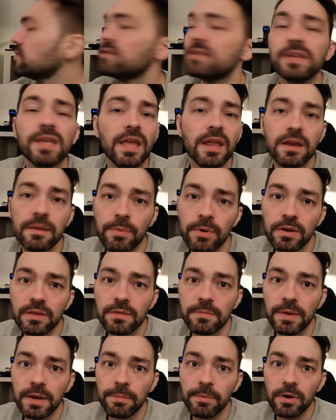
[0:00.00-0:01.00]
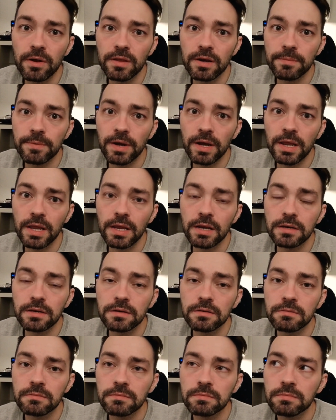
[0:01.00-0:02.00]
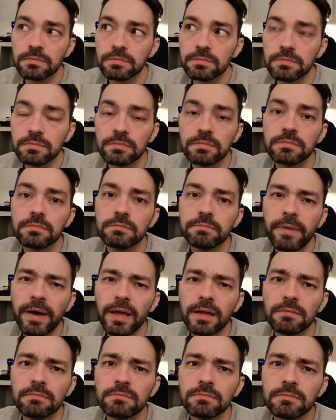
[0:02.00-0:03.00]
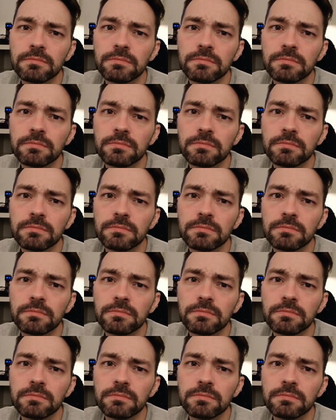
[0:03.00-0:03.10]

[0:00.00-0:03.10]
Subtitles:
There's a candy bar at the mini bar that I'm gonna eat. Bye.